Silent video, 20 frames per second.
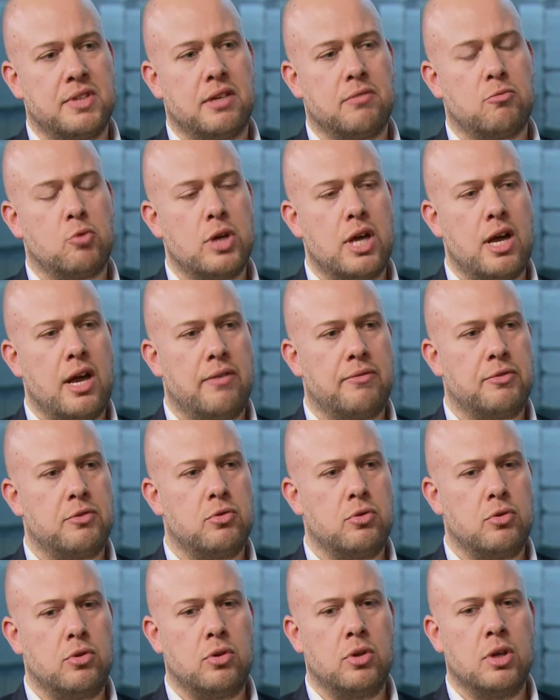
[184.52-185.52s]
that we have
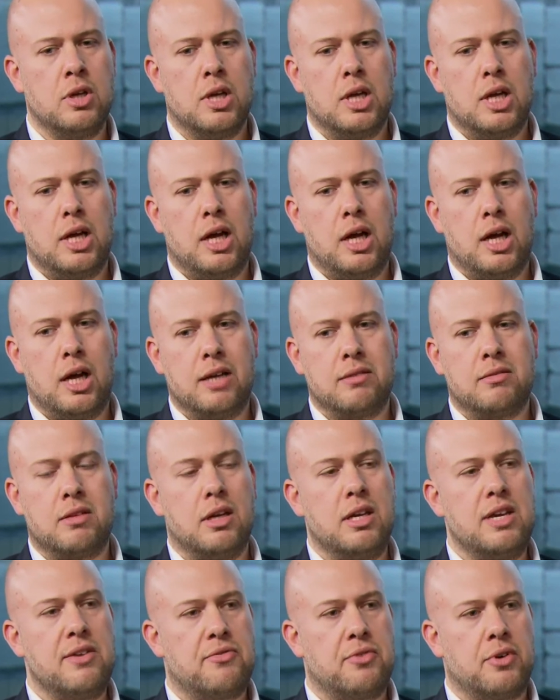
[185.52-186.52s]
to uh,
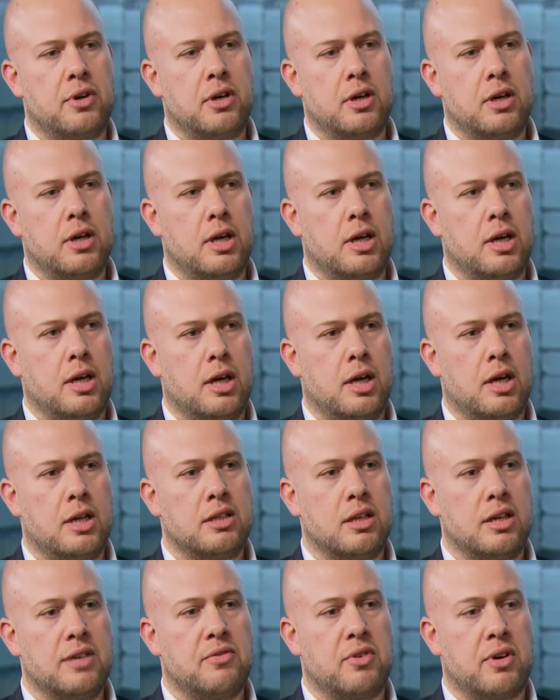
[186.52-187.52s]
deliver uh,
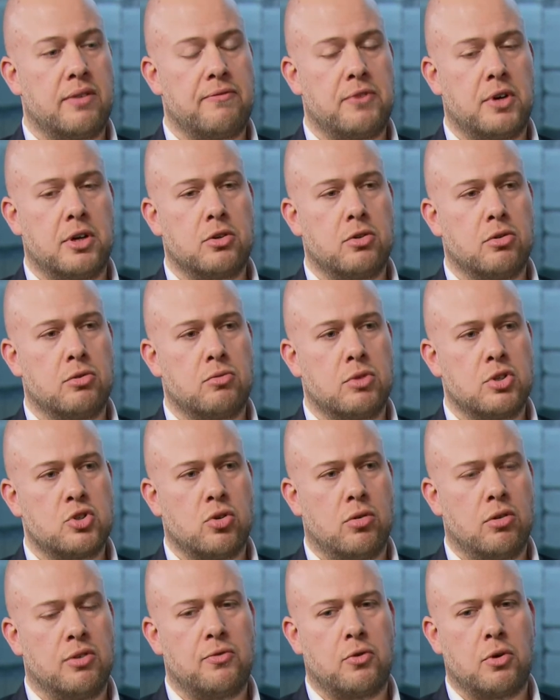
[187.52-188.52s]
deliver a very good
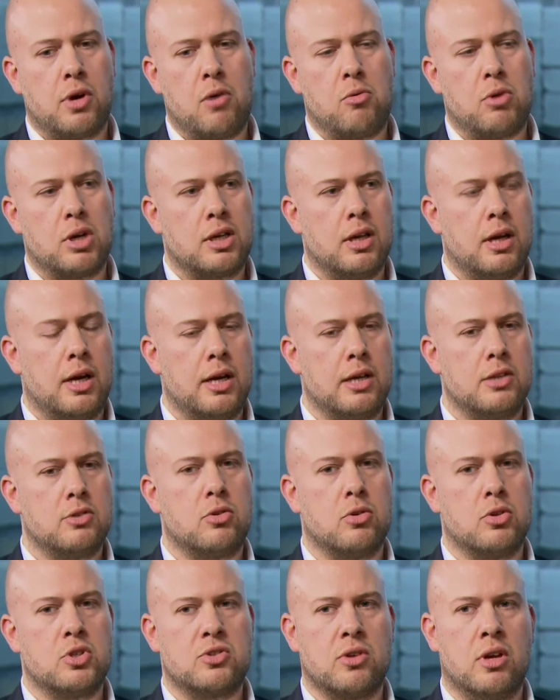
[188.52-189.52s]
result for our client
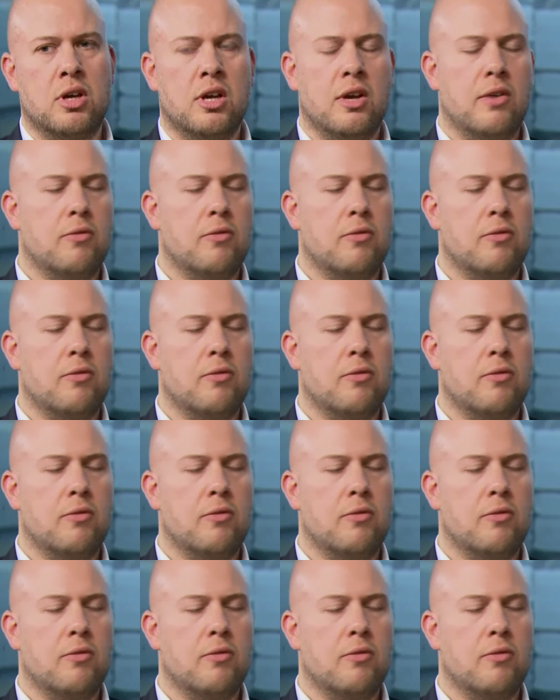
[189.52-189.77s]
because uh,